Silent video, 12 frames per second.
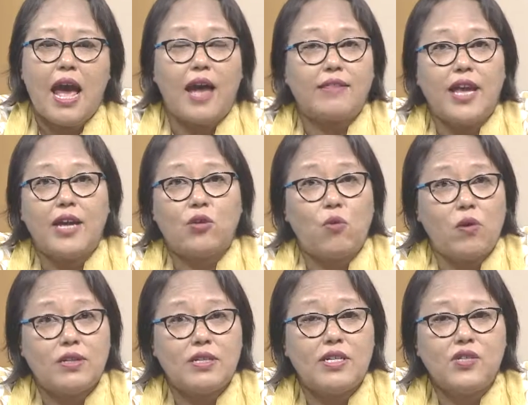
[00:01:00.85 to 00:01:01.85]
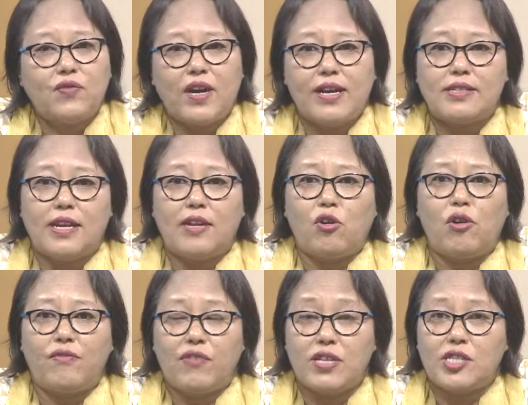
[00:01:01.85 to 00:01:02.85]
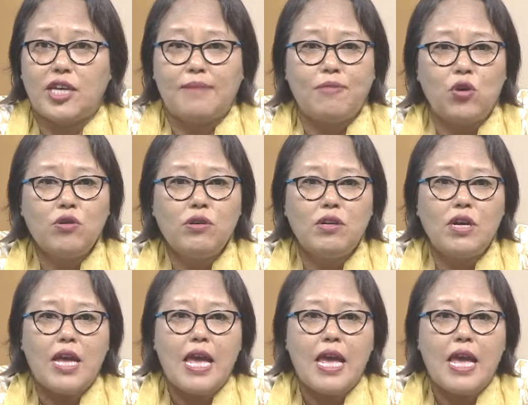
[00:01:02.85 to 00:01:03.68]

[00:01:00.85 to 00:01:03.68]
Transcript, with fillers: at the headquarters via teleconferencing mode